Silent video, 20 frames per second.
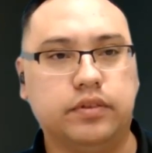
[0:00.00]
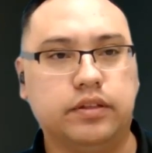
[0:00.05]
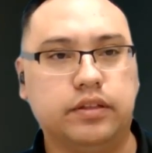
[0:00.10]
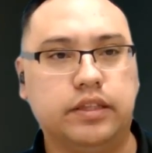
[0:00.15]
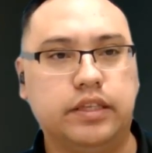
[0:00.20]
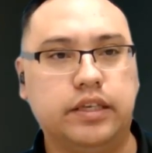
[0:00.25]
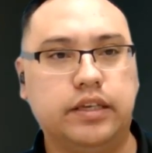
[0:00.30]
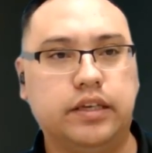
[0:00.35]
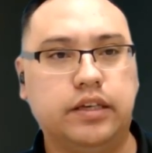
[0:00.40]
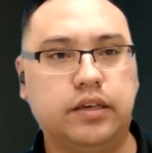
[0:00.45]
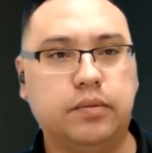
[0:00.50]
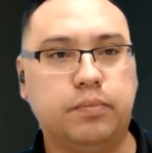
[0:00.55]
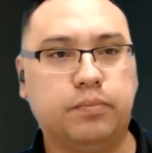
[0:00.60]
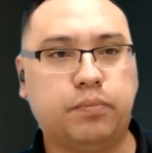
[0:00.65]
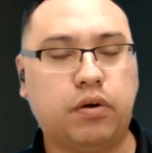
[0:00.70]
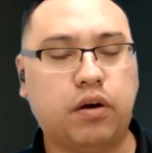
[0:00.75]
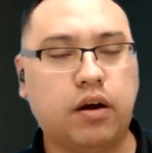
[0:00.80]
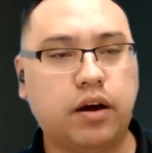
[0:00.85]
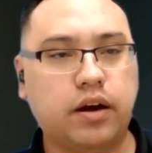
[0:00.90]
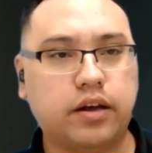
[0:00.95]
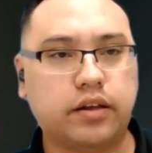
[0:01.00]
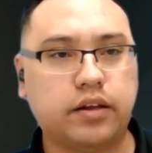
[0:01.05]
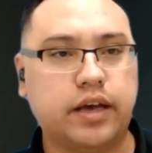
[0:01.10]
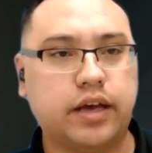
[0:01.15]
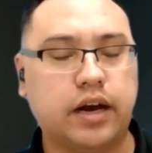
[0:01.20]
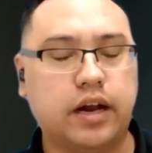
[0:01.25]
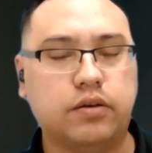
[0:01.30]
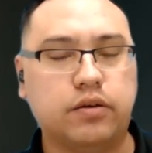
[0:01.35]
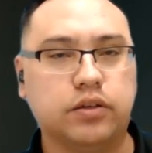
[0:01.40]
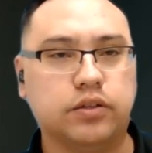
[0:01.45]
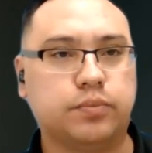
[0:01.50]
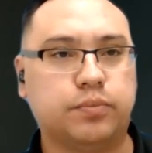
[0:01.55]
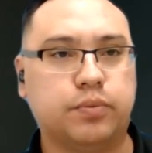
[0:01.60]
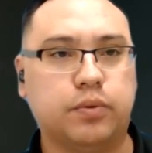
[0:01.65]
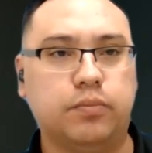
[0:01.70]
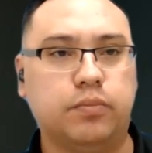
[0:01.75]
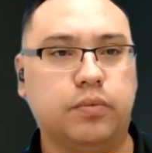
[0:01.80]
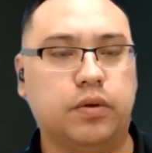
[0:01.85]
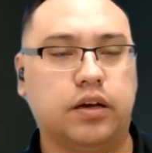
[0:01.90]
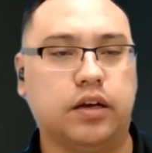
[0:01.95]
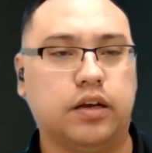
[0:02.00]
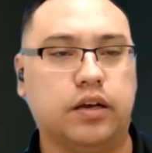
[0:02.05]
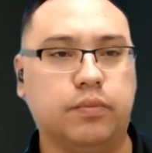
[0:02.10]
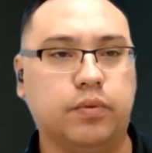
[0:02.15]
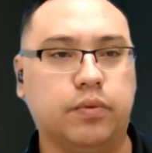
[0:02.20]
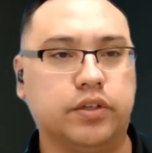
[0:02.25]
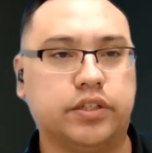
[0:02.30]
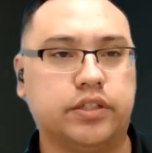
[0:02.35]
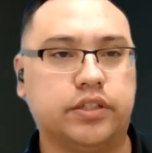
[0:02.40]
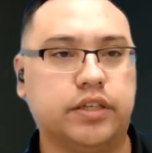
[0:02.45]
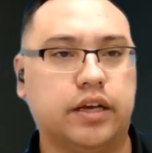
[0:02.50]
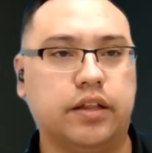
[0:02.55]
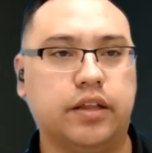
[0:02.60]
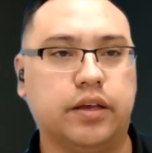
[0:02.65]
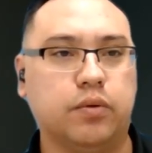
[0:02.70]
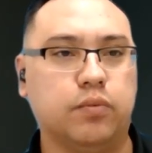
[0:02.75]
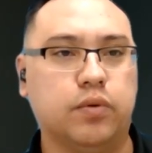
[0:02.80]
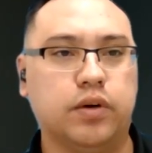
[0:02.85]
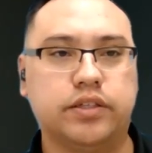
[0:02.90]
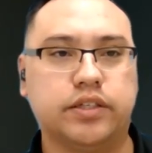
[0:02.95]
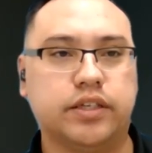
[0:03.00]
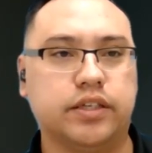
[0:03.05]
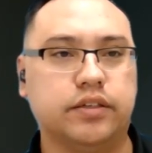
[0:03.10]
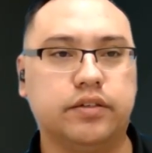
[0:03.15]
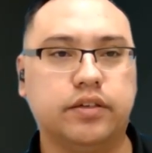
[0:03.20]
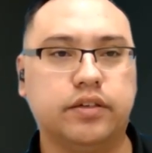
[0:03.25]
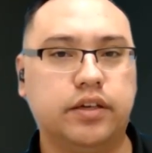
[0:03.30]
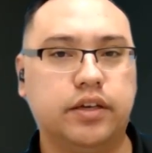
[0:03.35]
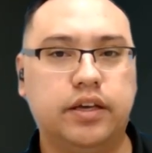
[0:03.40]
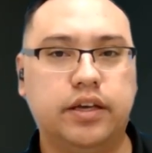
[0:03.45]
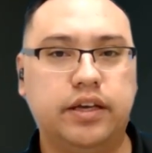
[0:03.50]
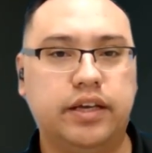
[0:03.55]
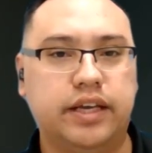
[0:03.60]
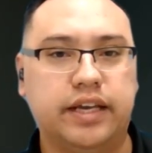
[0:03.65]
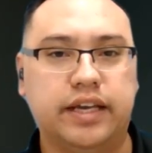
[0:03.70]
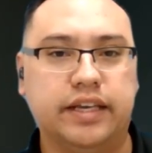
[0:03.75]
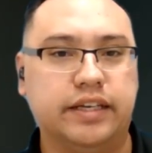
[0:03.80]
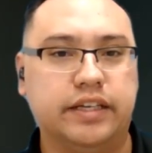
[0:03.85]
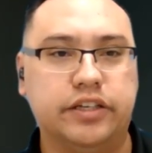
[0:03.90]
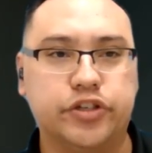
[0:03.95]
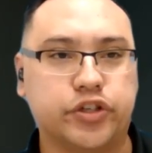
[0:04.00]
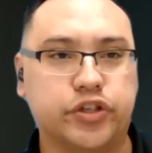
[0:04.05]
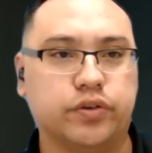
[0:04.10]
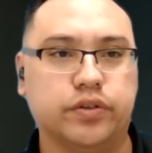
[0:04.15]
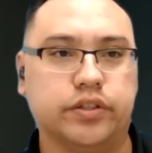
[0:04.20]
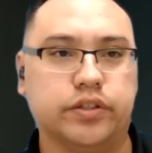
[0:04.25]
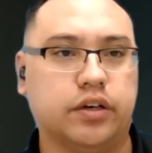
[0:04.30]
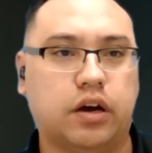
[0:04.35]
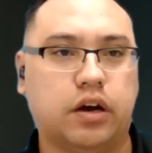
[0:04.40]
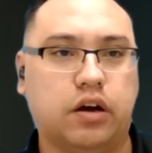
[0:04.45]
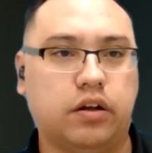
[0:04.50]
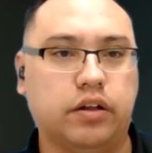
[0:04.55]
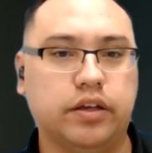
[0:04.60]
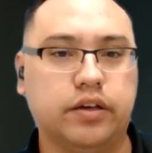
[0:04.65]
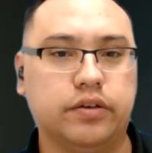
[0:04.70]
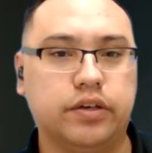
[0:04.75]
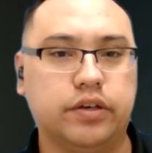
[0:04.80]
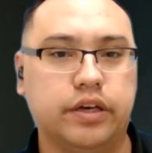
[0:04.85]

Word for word: the product that I was uh, was selling wasn't in insurance at all.